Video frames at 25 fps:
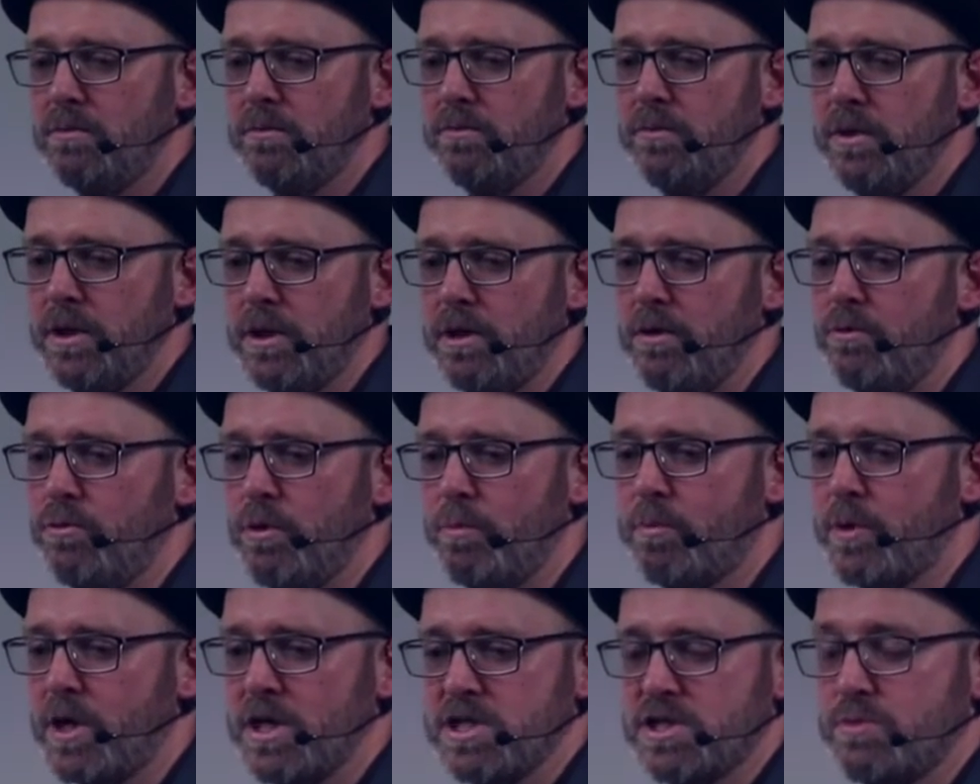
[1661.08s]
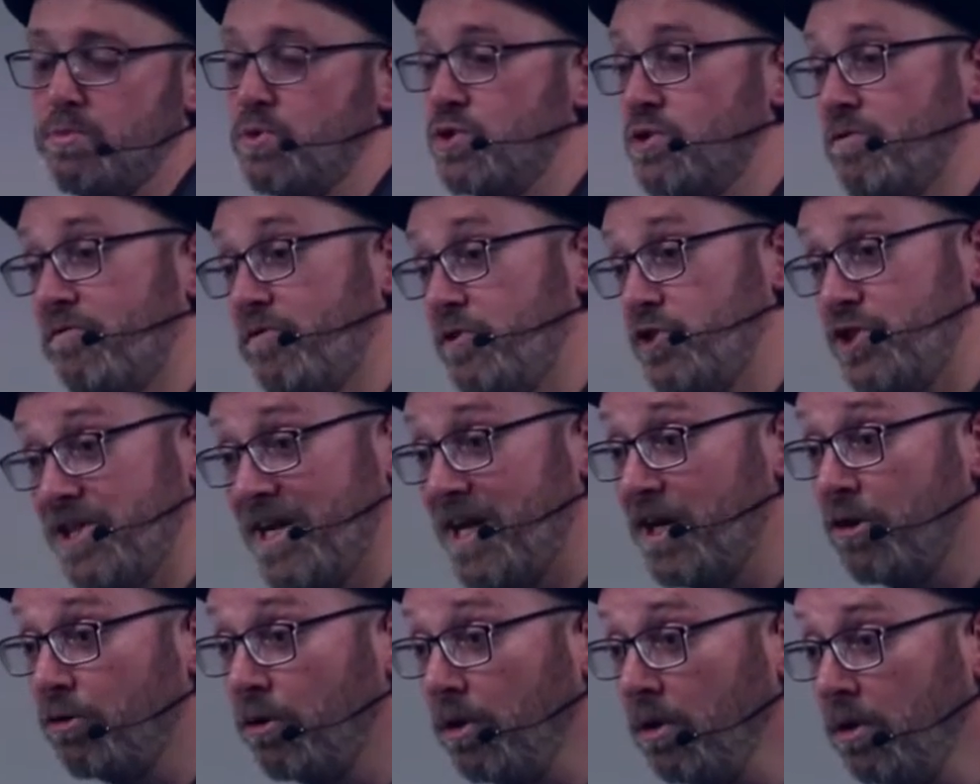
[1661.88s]
you know, rip customers off in
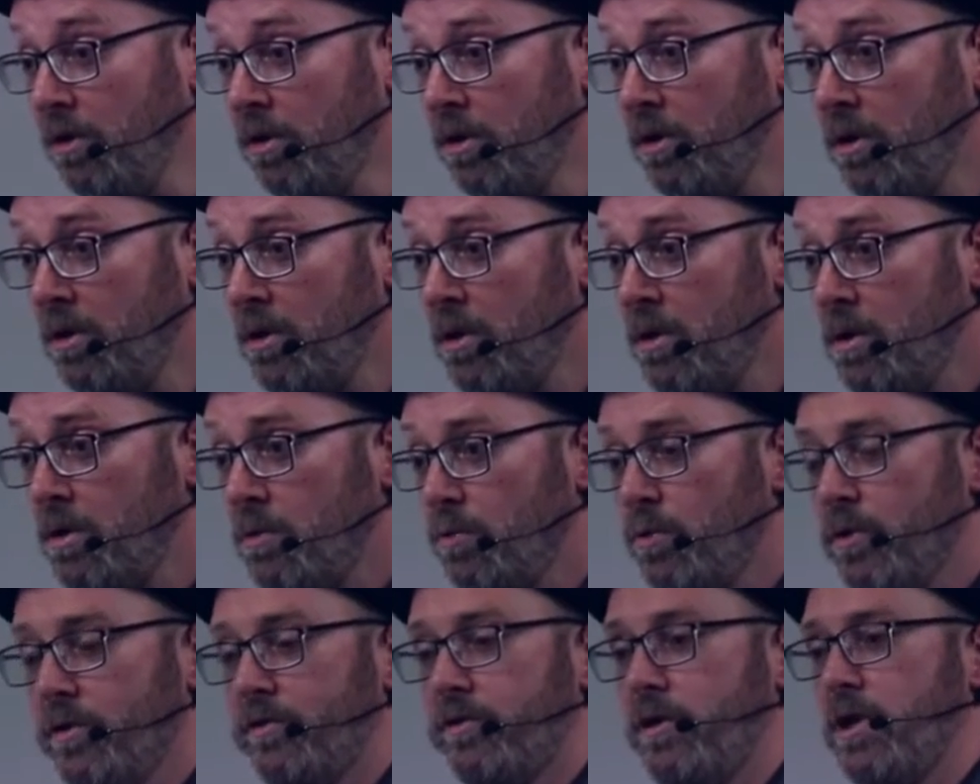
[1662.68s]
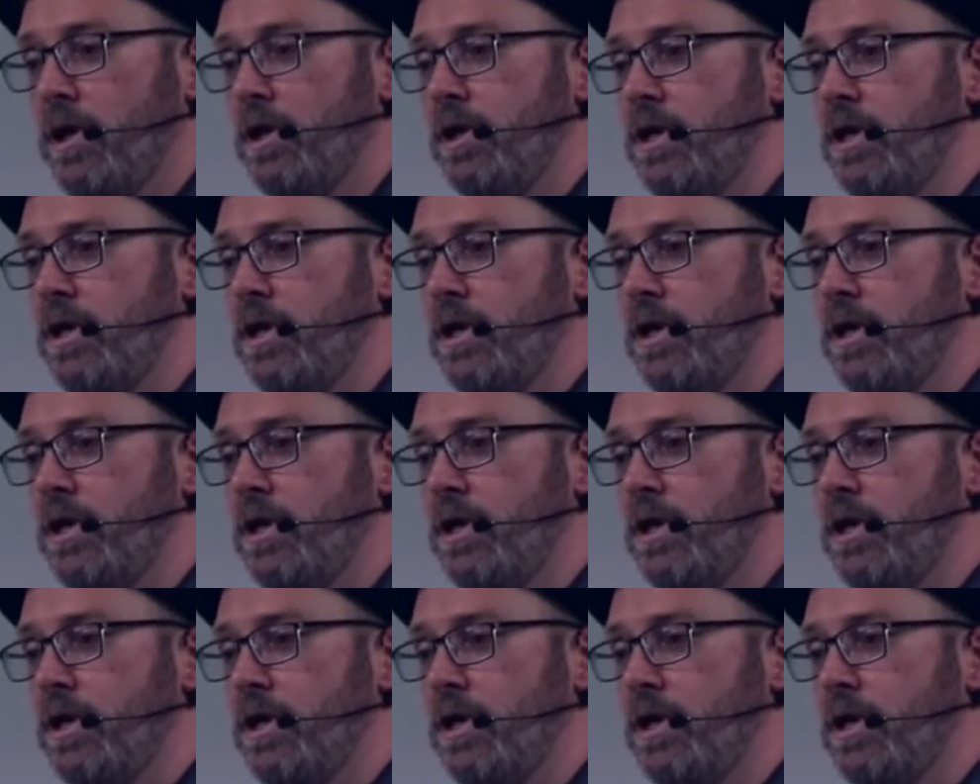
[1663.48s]
general with their